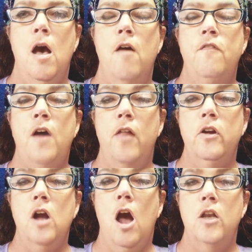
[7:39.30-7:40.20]
Father
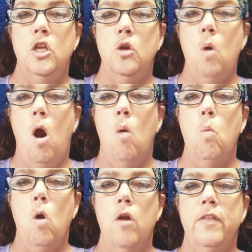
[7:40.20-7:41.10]
God, you are
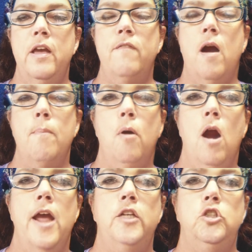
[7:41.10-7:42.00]
worthy of our
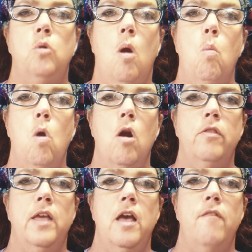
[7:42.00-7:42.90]
praise. You are
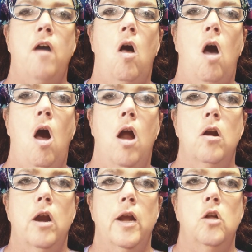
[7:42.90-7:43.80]
worthy of all
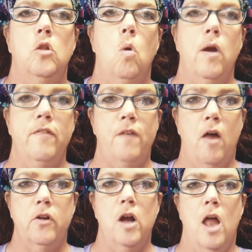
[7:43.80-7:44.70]
honor and glory.
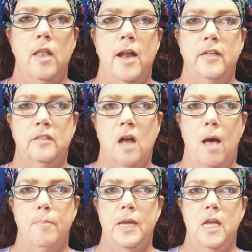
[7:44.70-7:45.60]
Father God, let us
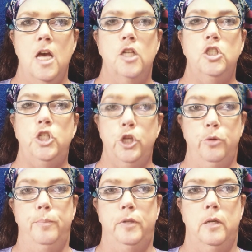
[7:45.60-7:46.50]
not be
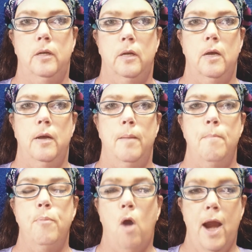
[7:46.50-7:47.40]
duped,
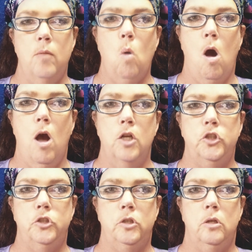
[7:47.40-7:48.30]

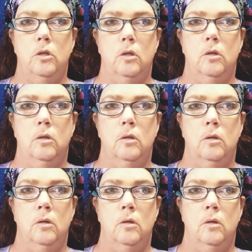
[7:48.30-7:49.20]
brainwashed,
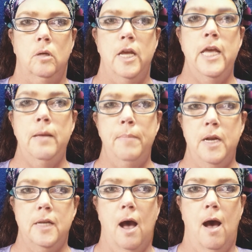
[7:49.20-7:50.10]

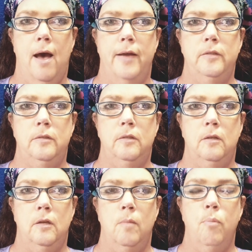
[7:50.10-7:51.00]
hypnotized,
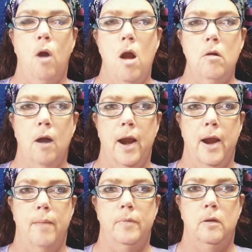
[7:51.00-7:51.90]

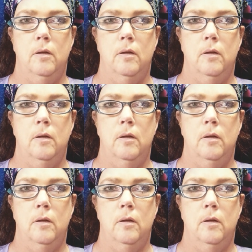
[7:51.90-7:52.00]
programmed,